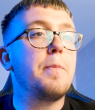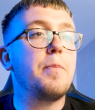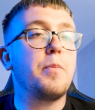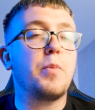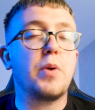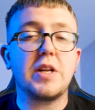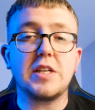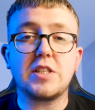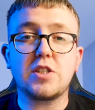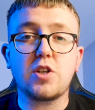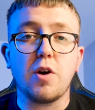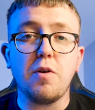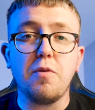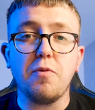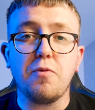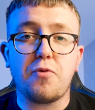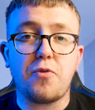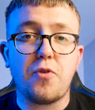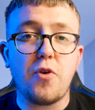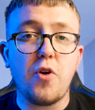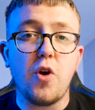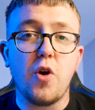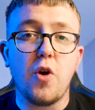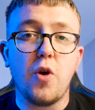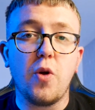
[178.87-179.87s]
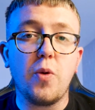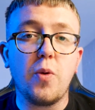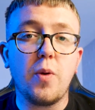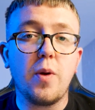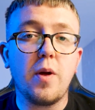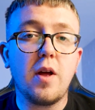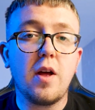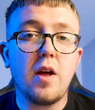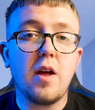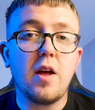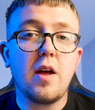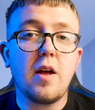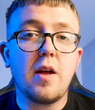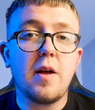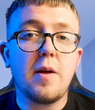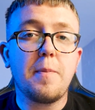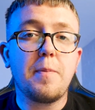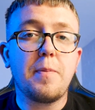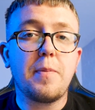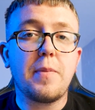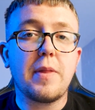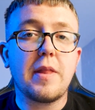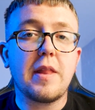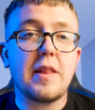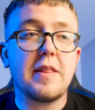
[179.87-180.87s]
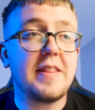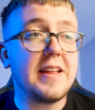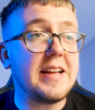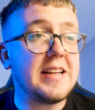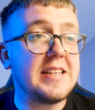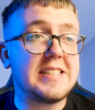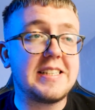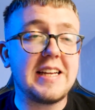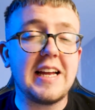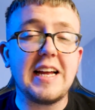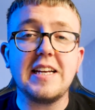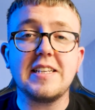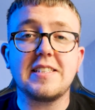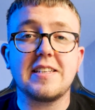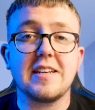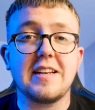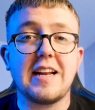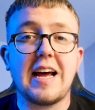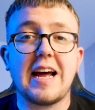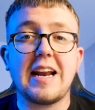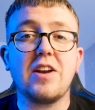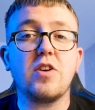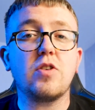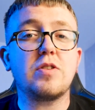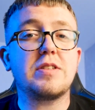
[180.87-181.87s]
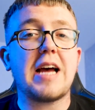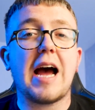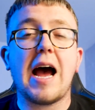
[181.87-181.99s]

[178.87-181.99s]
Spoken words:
but he's come through this season and looks